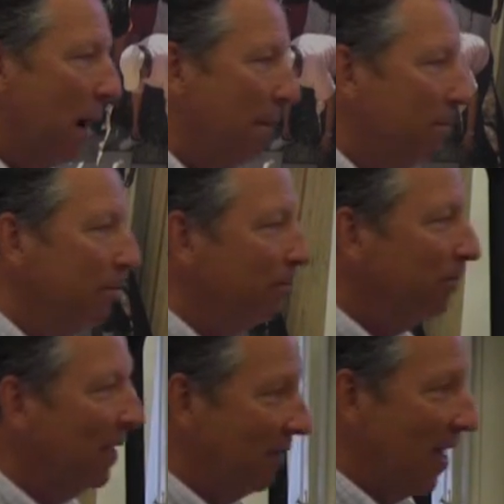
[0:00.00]
up.
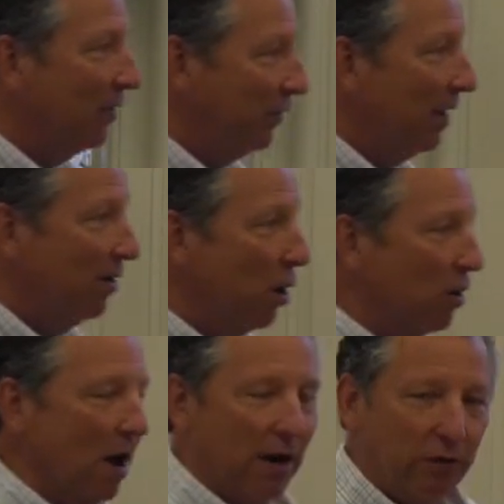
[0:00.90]
And that's David
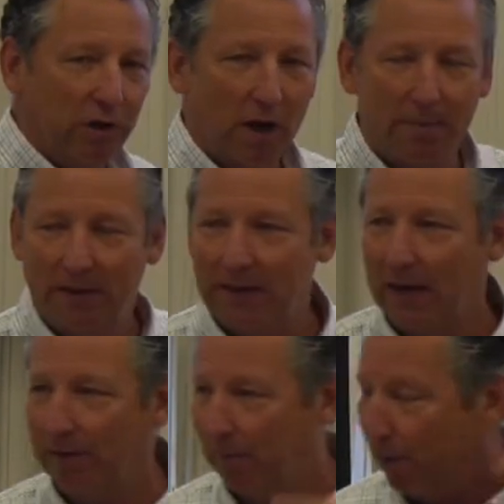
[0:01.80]
Elkind. I'll talk about
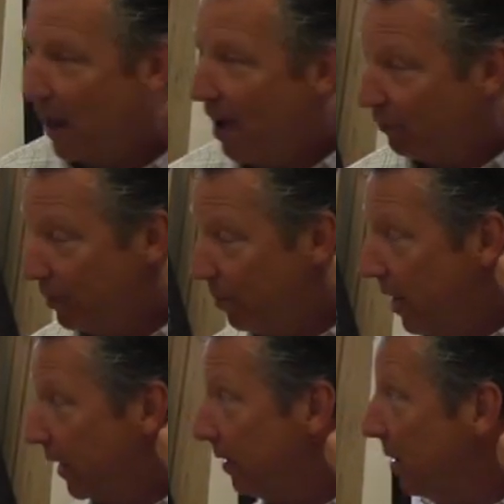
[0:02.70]
that the, after the
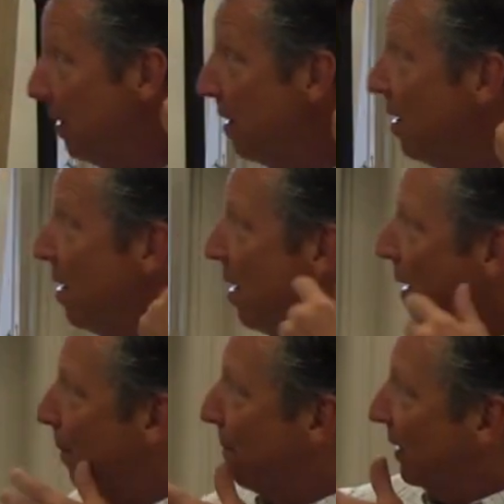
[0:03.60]
break.
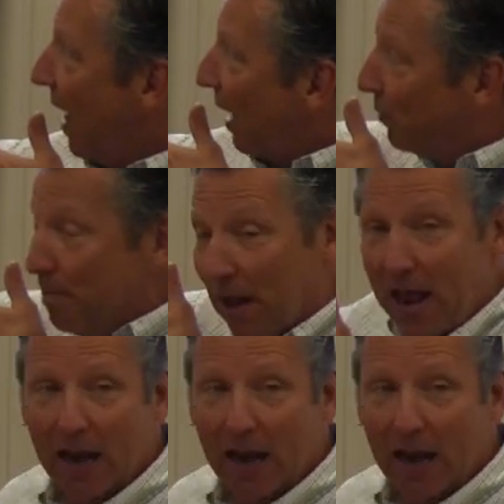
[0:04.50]
But that's mid